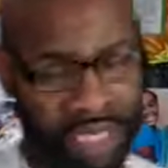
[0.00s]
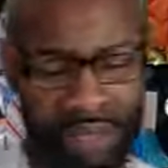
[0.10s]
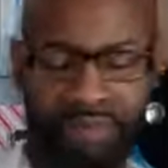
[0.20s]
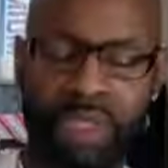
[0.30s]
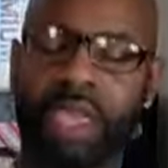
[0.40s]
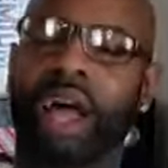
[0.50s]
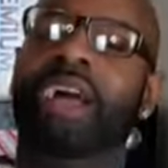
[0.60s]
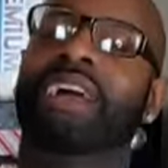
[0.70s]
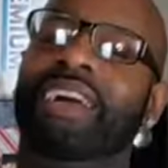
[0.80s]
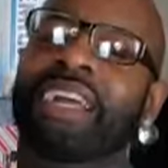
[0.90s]
what
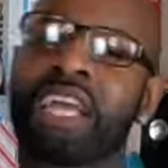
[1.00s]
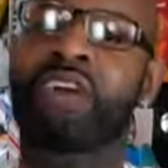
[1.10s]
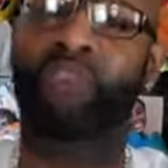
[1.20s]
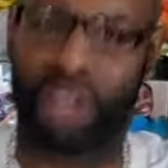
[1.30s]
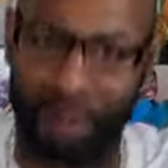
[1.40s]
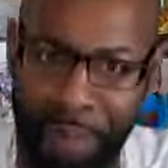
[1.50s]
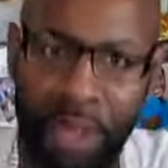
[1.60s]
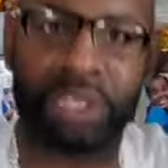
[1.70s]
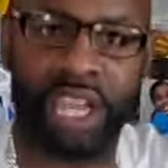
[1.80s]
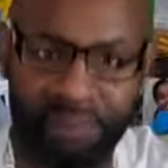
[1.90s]
I'm saying? For the
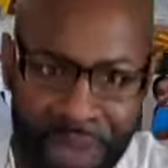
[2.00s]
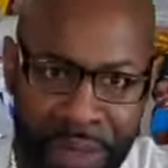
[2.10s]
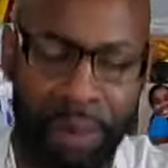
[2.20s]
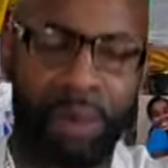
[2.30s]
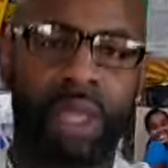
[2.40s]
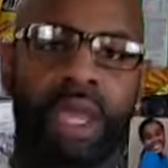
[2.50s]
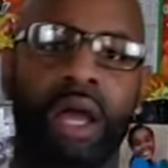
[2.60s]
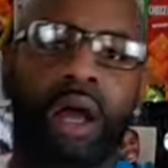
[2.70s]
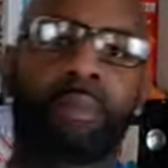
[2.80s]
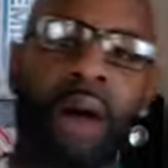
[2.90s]
building of people.
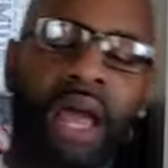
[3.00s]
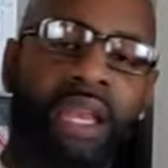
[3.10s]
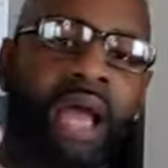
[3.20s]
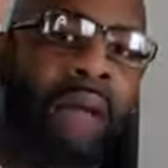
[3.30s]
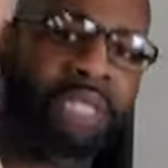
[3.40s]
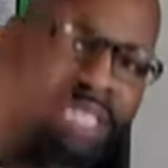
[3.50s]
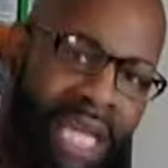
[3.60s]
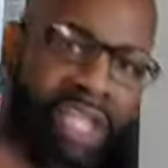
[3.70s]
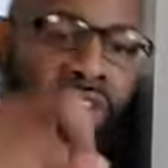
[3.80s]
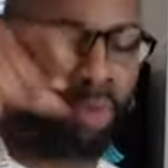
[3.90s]
But I'm just
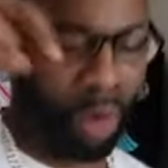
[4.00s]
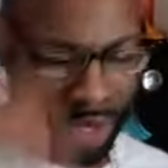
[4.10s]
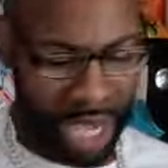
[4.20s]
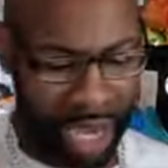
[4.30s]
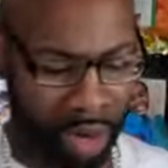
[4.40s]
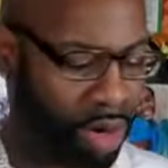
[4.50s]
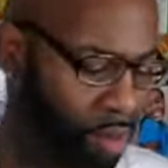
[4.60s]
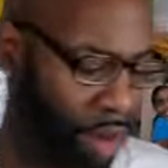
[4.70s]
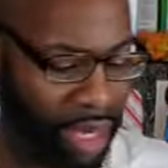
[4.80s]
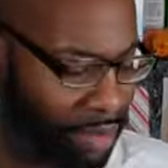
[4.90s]
telling you what we got going
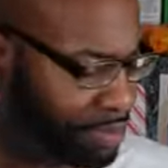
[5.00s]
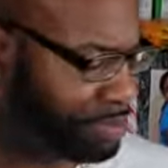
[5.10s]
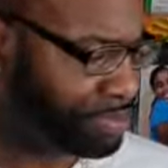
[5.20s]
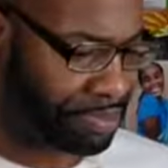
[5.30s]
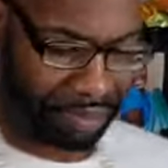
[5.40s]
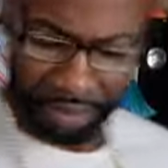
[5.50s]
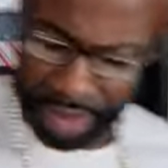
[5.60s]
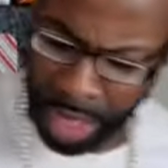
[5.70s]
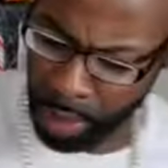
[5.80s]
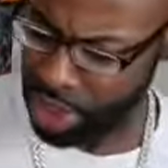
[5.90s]
on right here and